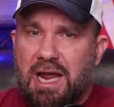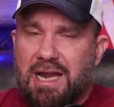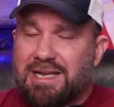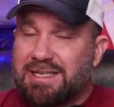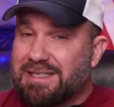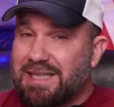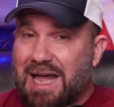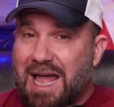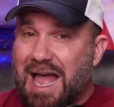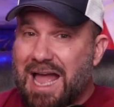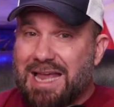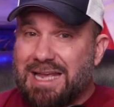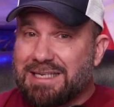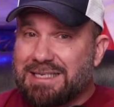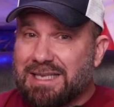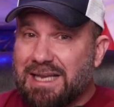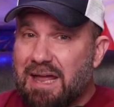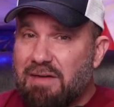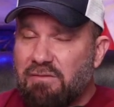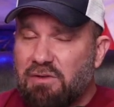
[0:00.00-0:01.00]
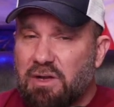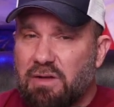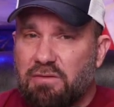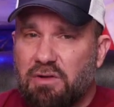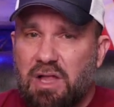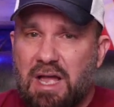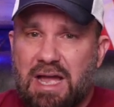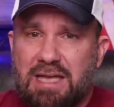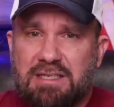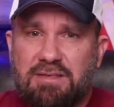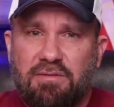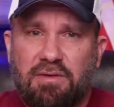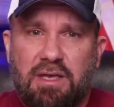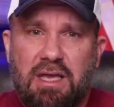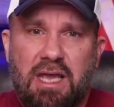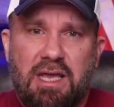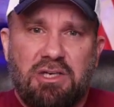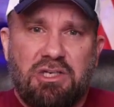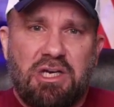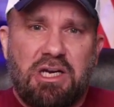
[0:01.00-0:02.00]
and it's the highest level of
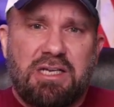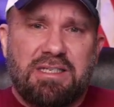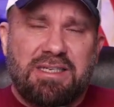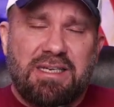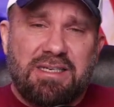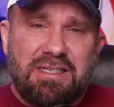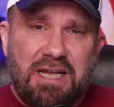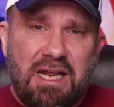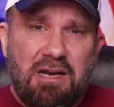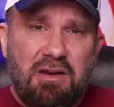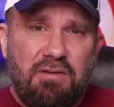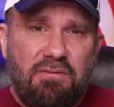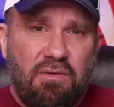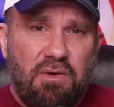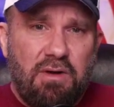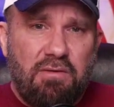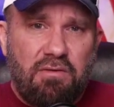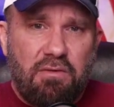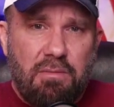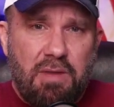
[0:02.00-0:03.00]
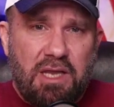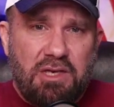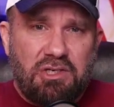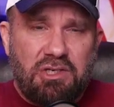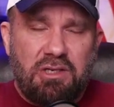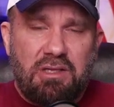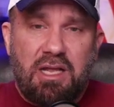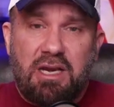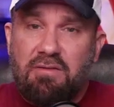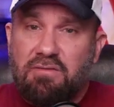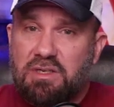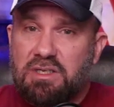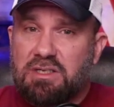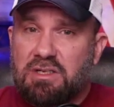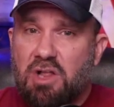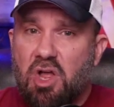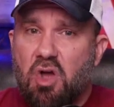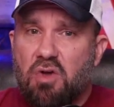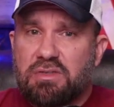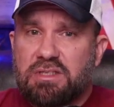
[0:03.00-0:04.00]
classification, is intended for information that, if
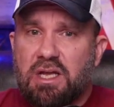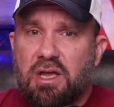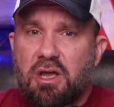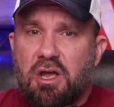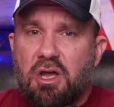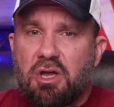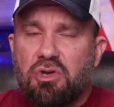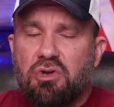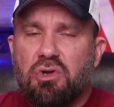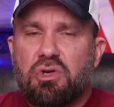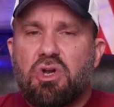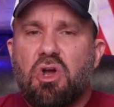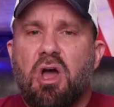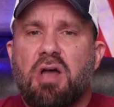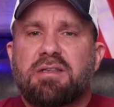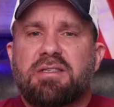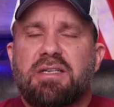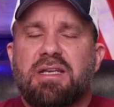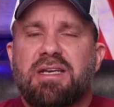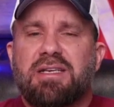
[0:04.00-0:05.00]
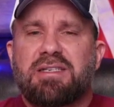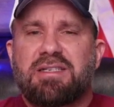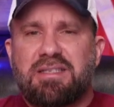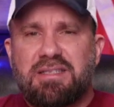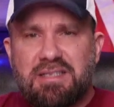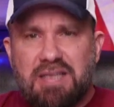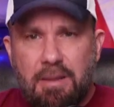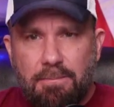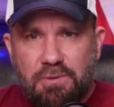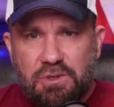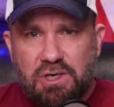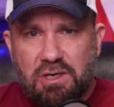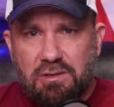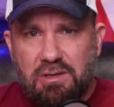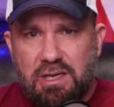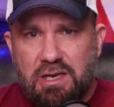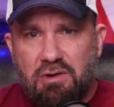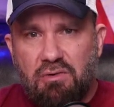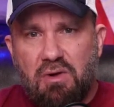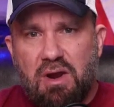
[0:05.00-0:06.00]
disclosed, could cause
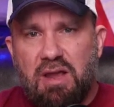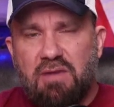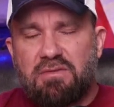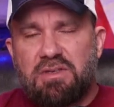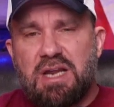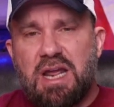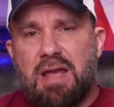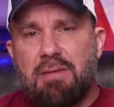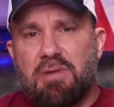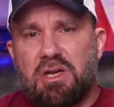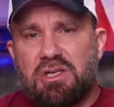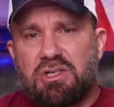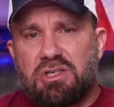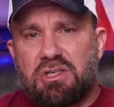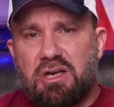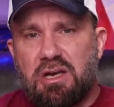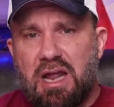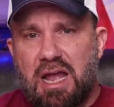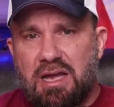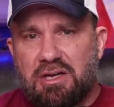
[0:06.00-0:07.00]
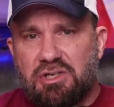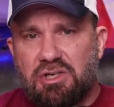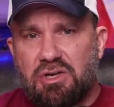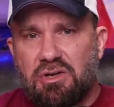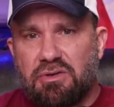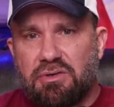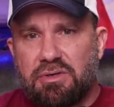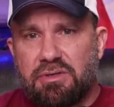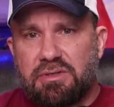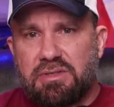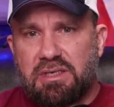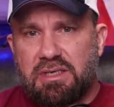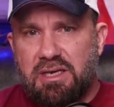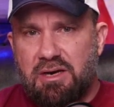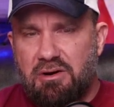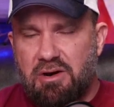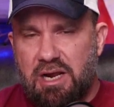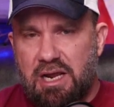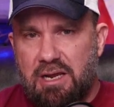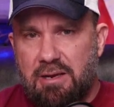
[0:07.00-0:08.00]
exceptionally grave damage to national
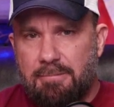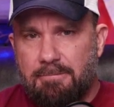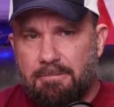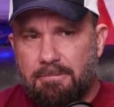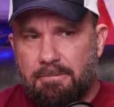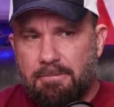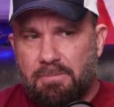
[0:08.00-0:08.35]
security.